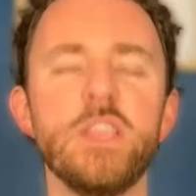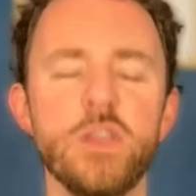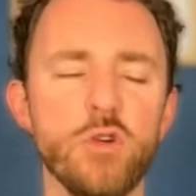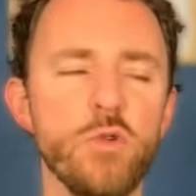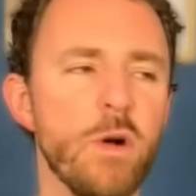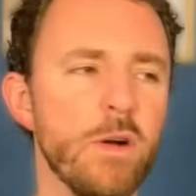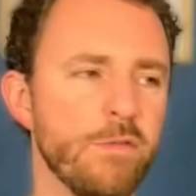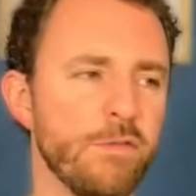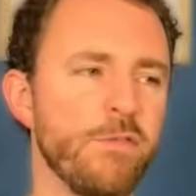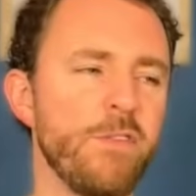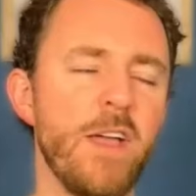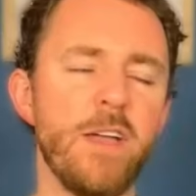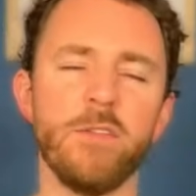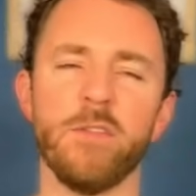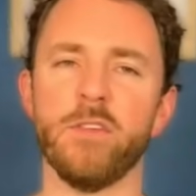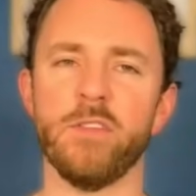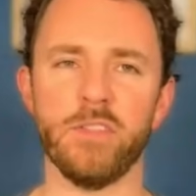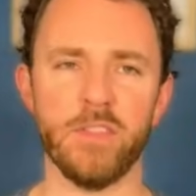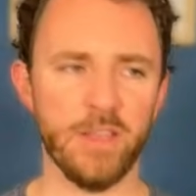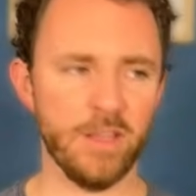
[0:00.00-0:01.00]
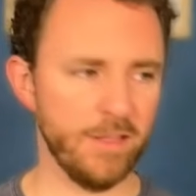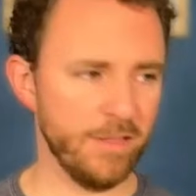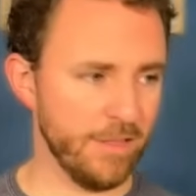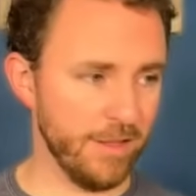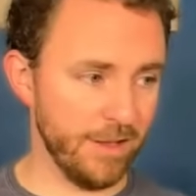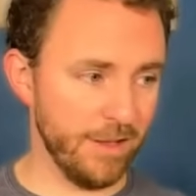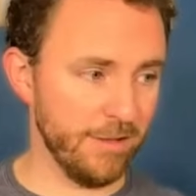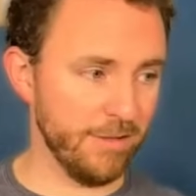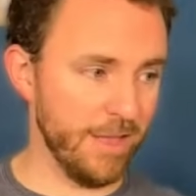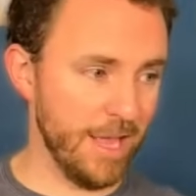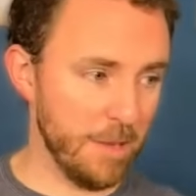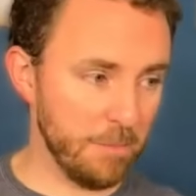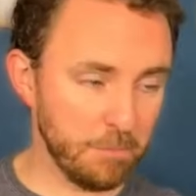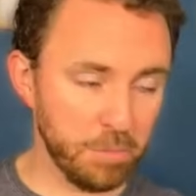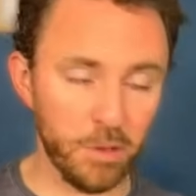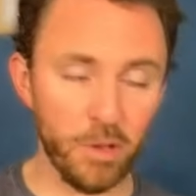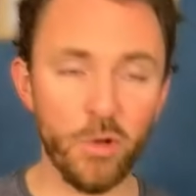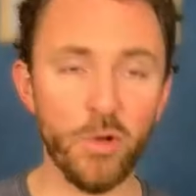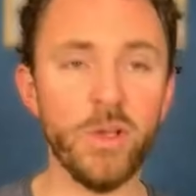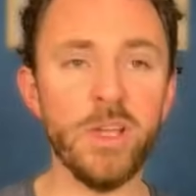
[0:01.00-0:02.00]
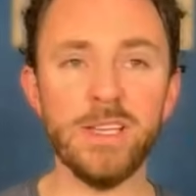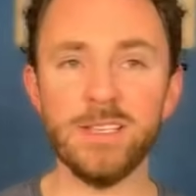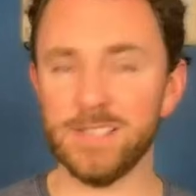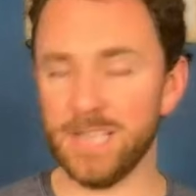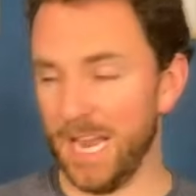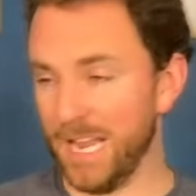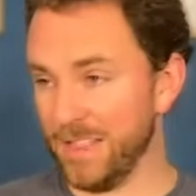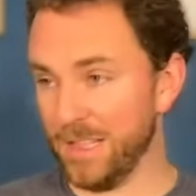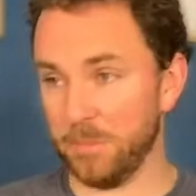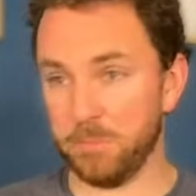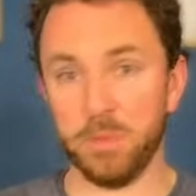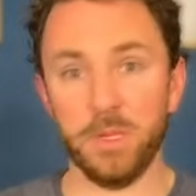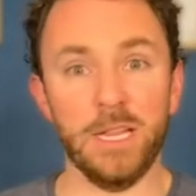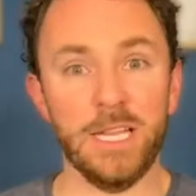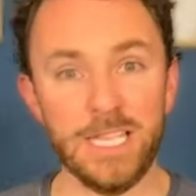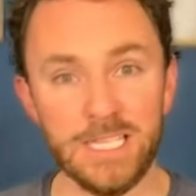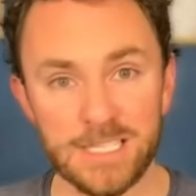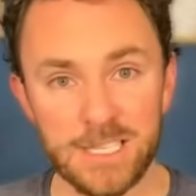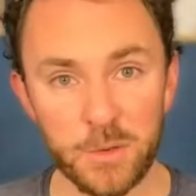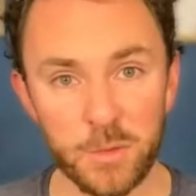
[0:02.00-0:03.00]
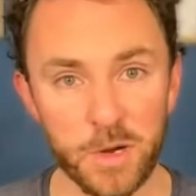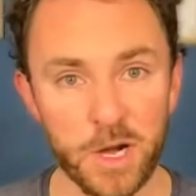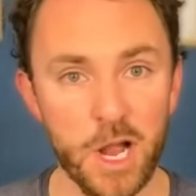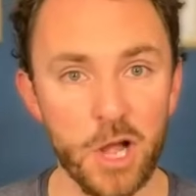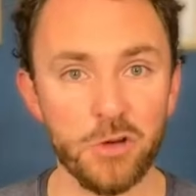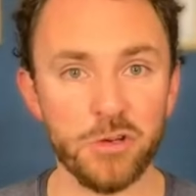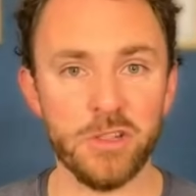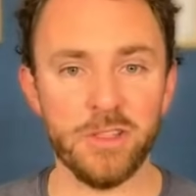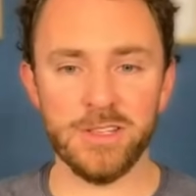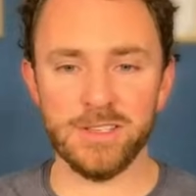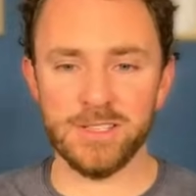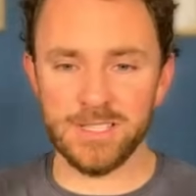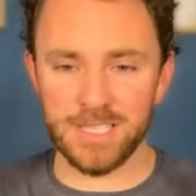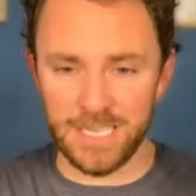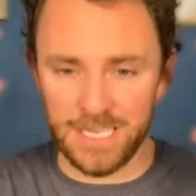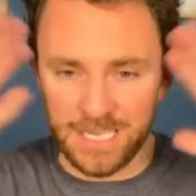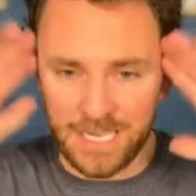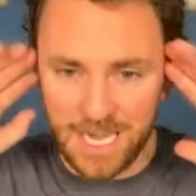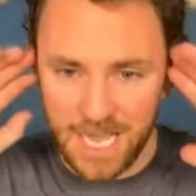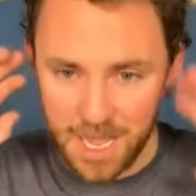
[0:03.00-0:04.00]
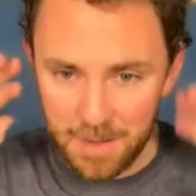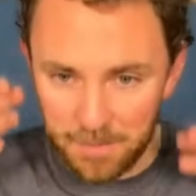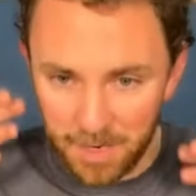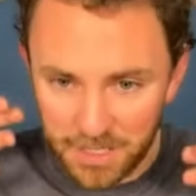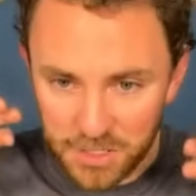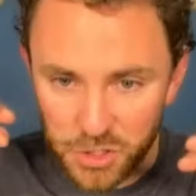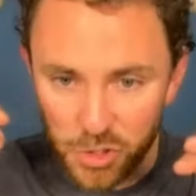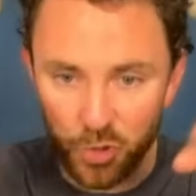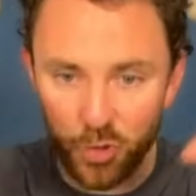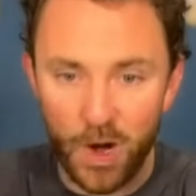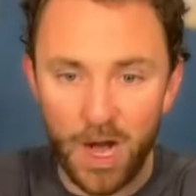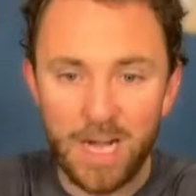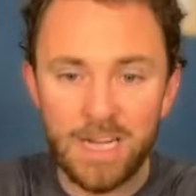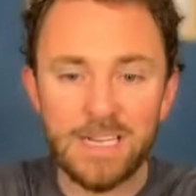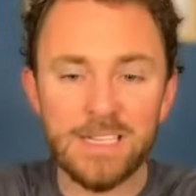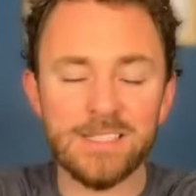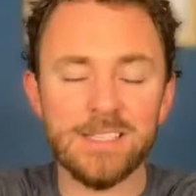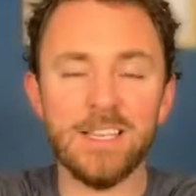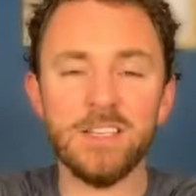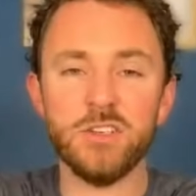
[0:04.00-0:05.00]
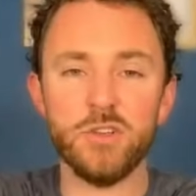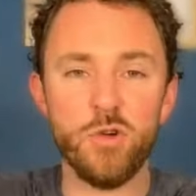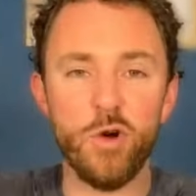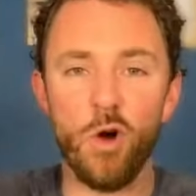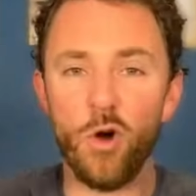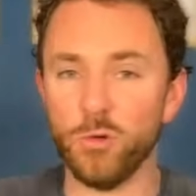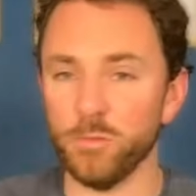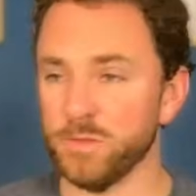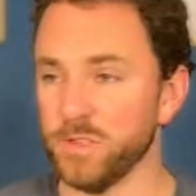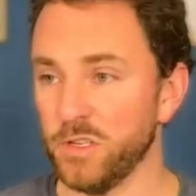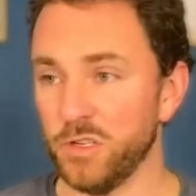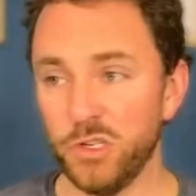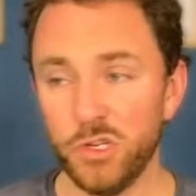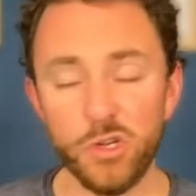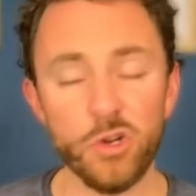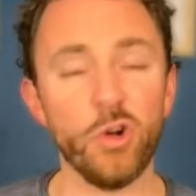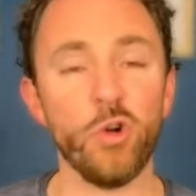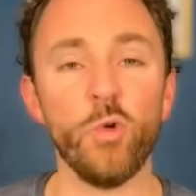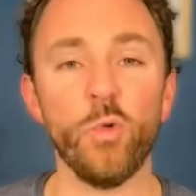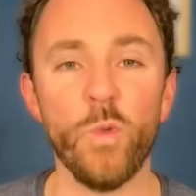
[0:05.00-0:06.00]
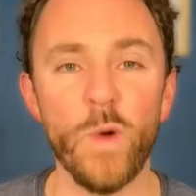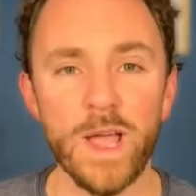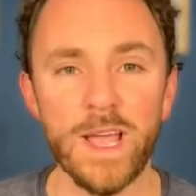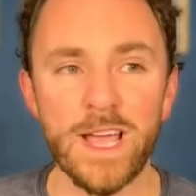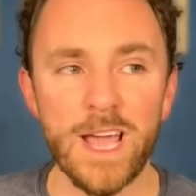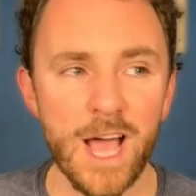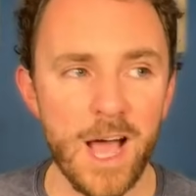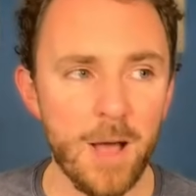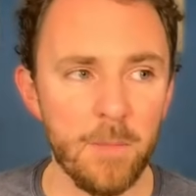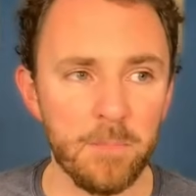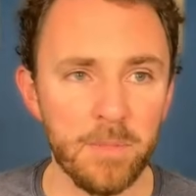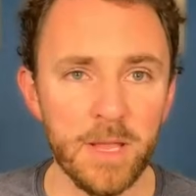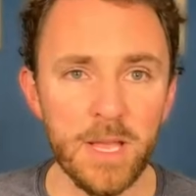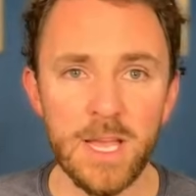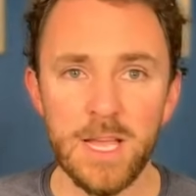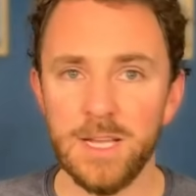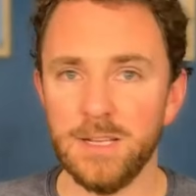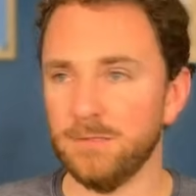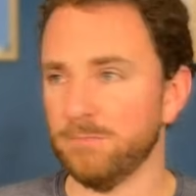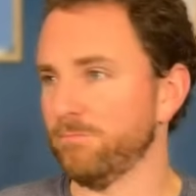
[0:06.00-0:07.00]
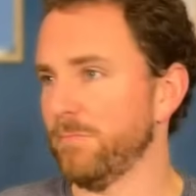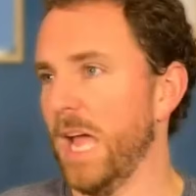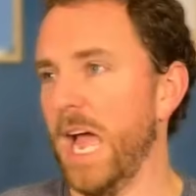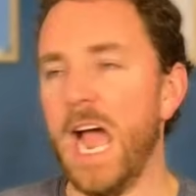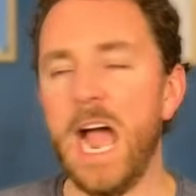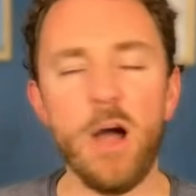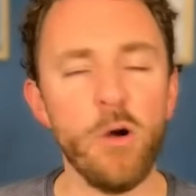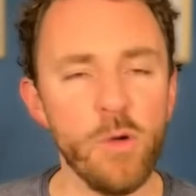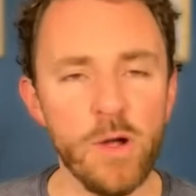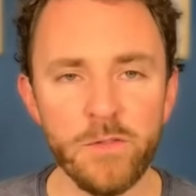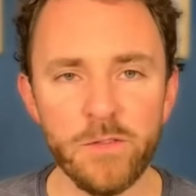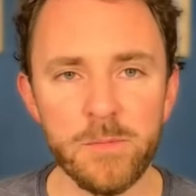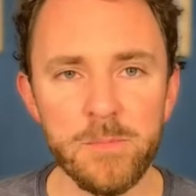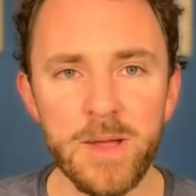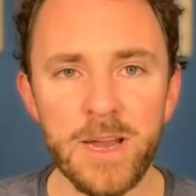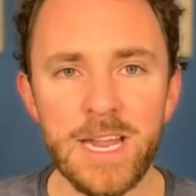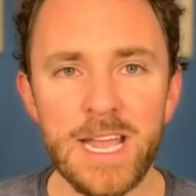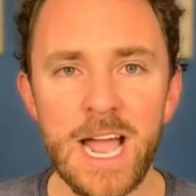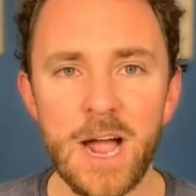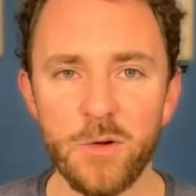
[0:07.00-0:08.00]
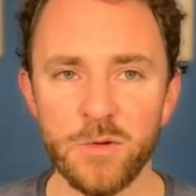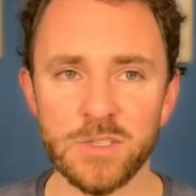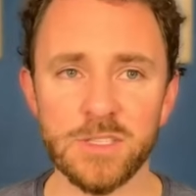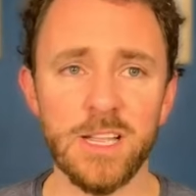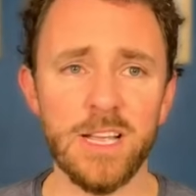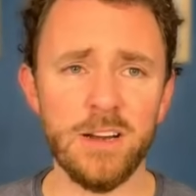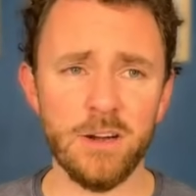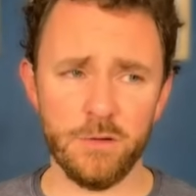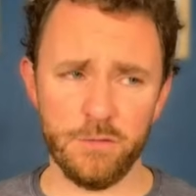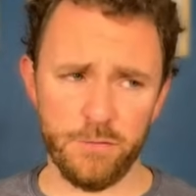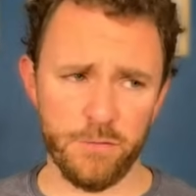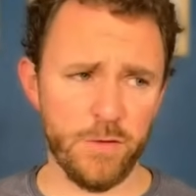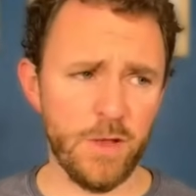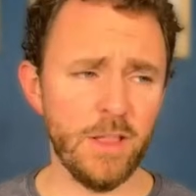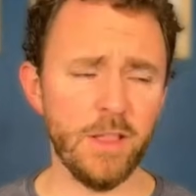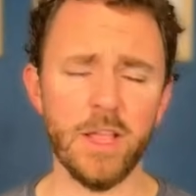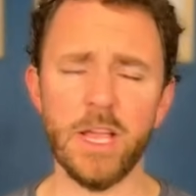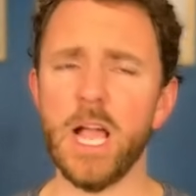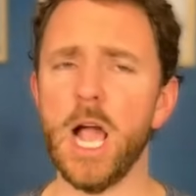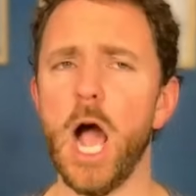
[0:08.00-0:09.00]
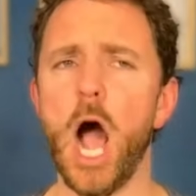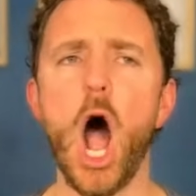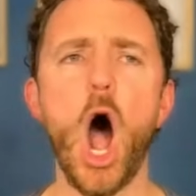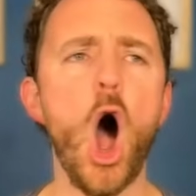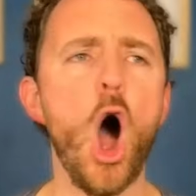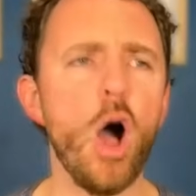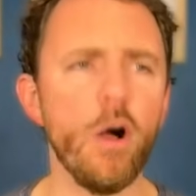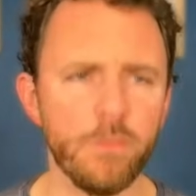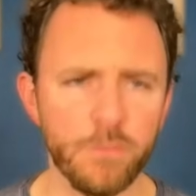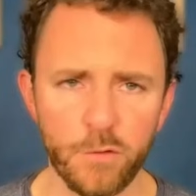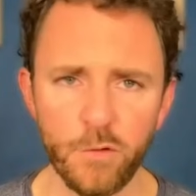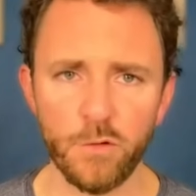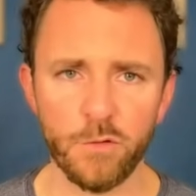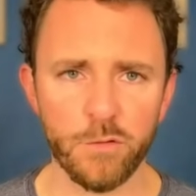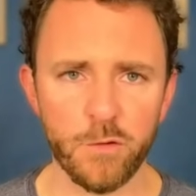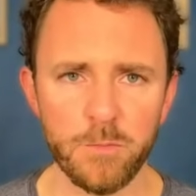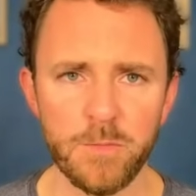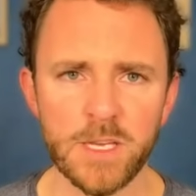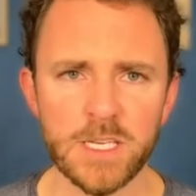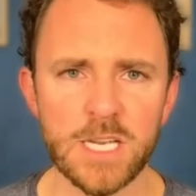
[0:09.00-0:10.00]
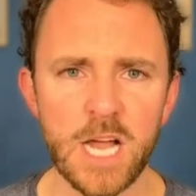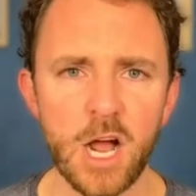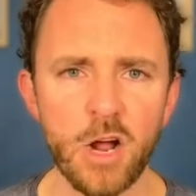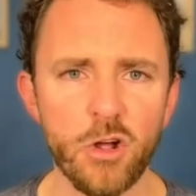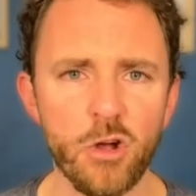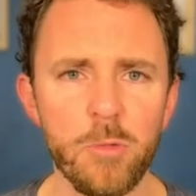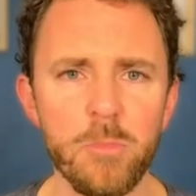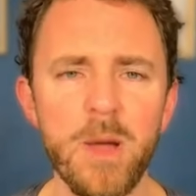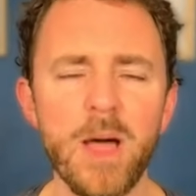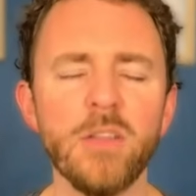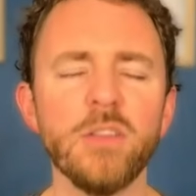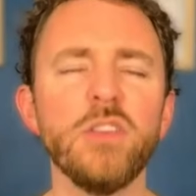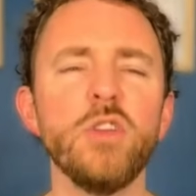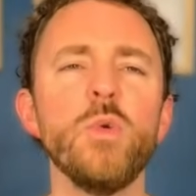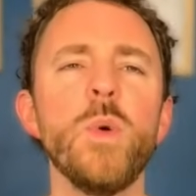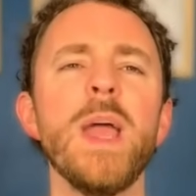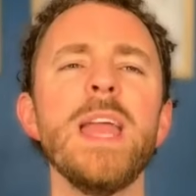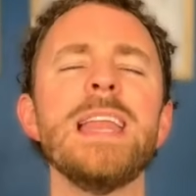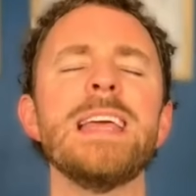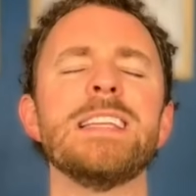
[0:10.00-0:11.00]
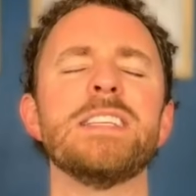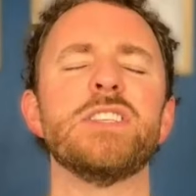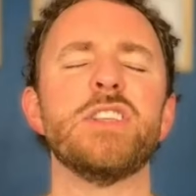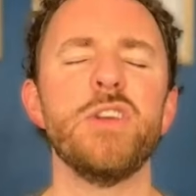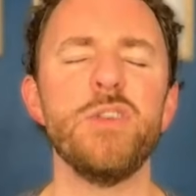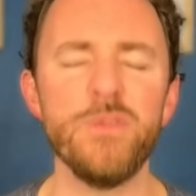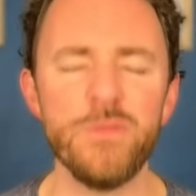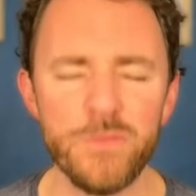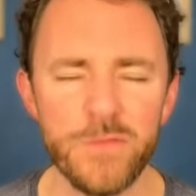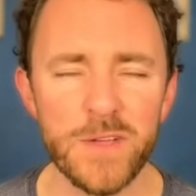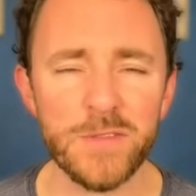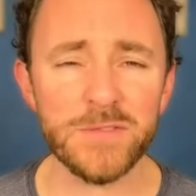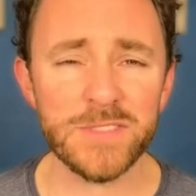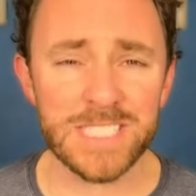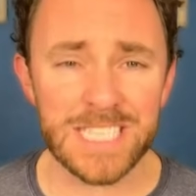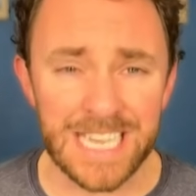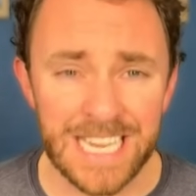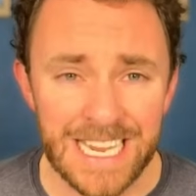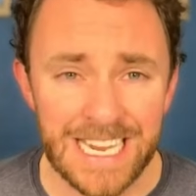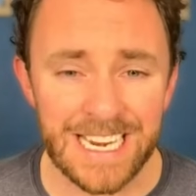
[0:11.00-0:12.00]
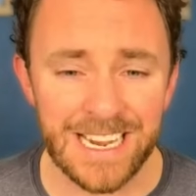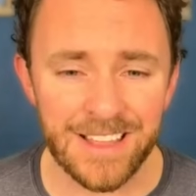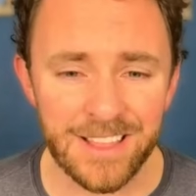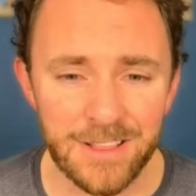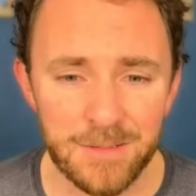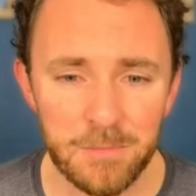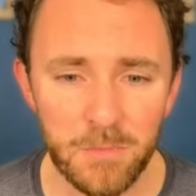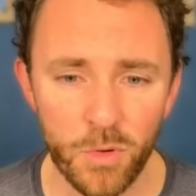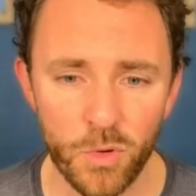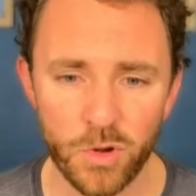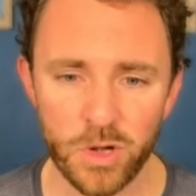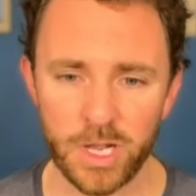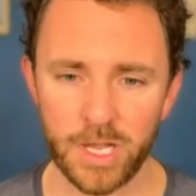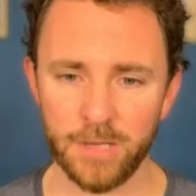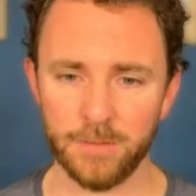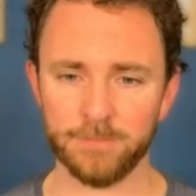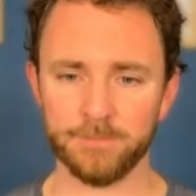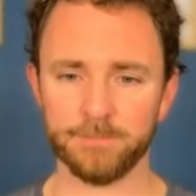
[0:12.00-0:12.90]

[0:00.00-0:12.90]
you a favor, the the employees and the police that were called to the scene by trying to send you home so you don't wake up however many hours later feeling awful from the Taco Bell you ate at 2:15 in the morning.